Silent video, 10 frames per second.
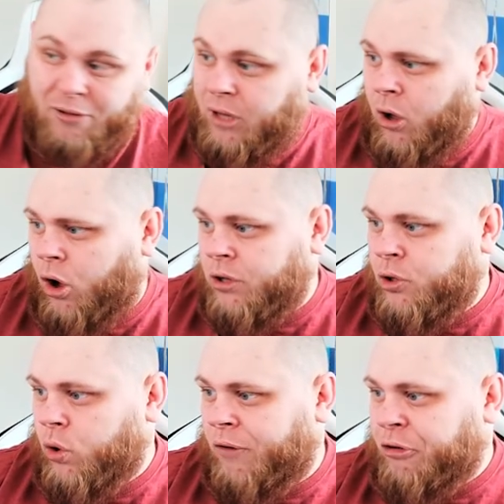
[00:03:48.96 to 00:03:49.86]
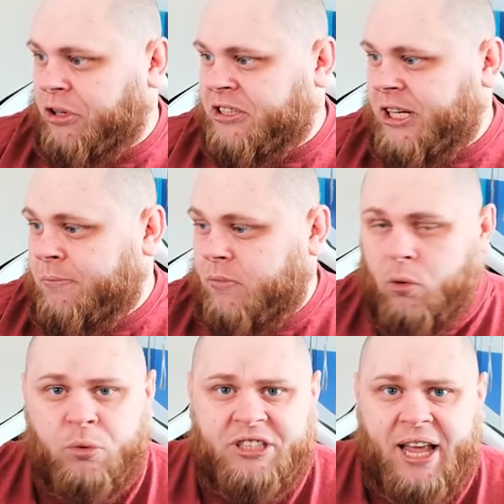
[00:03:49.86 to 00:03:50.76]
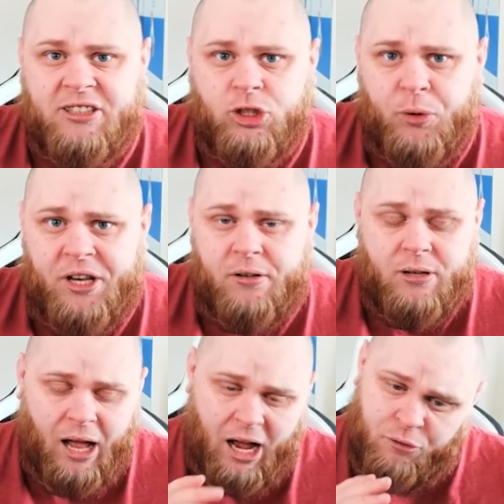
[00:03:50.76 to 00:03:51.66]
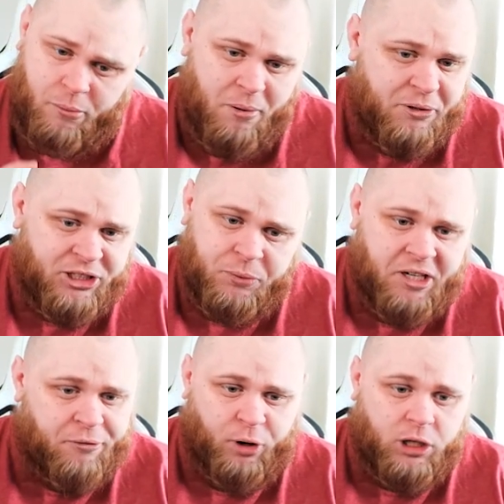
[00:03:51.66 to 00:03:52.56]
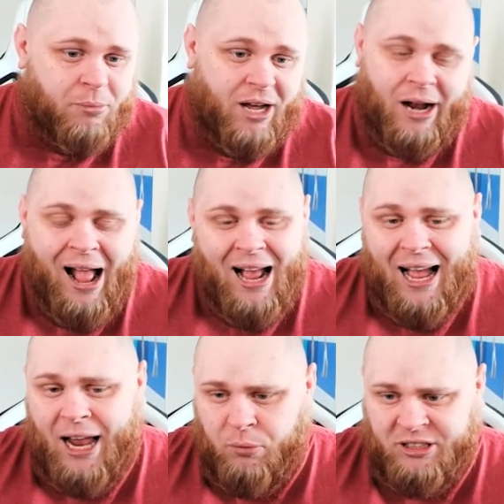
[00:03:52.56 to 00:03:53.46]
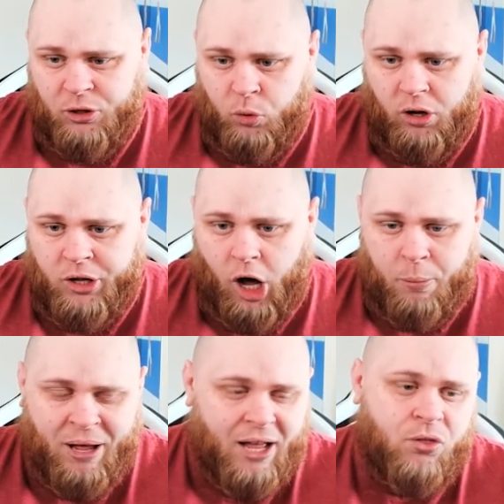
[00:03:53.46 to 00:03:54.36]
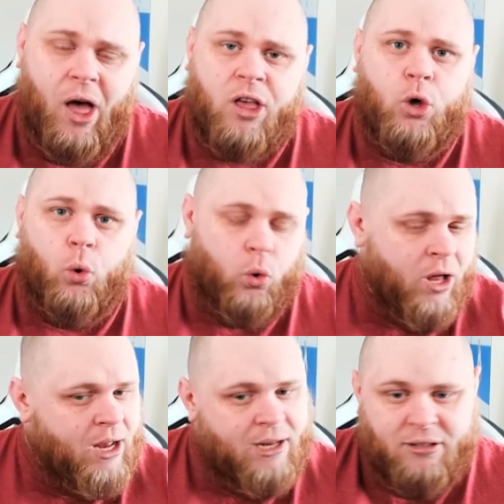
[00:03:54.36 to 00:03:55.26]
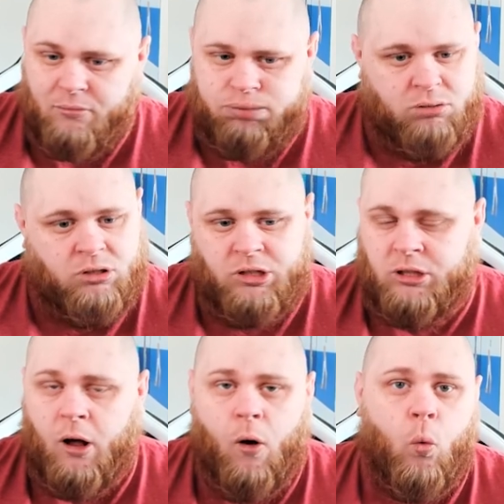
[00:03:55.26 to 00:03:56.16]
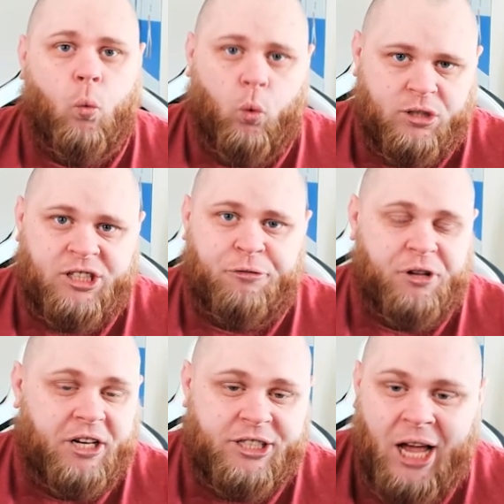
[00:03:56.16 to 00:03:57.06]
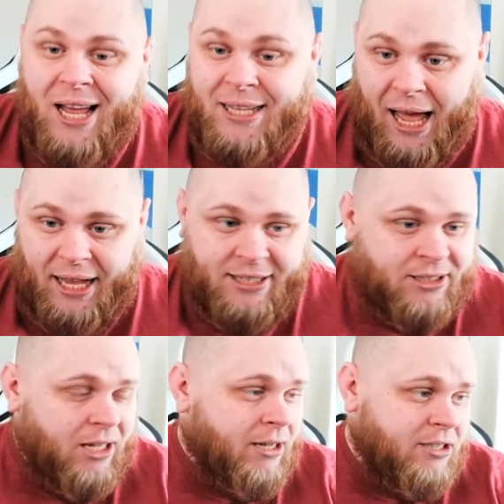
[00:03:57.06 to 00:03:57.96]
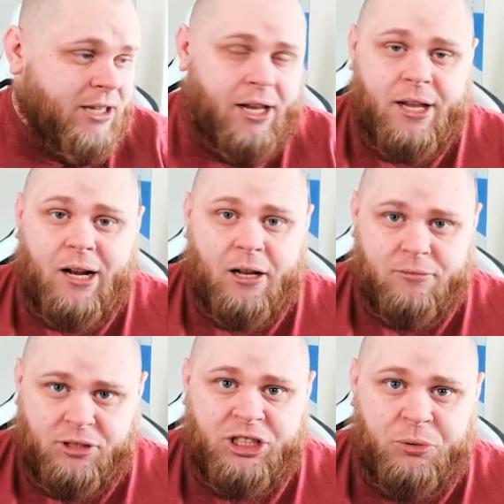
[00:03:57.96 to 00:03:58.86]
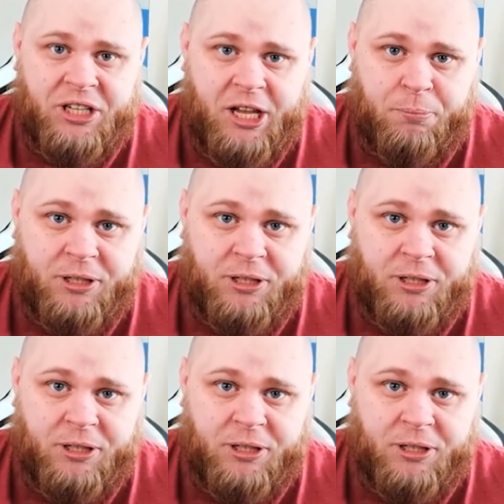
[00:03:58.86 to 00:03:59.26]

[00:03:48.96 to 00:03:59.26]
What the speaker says: Oh no, I forgot the team. Was it against Sweden? I remember Sweden volley, man, and it was in the World Cup. That goal, psh, what a finish. Guys, let's get in to the gameplay.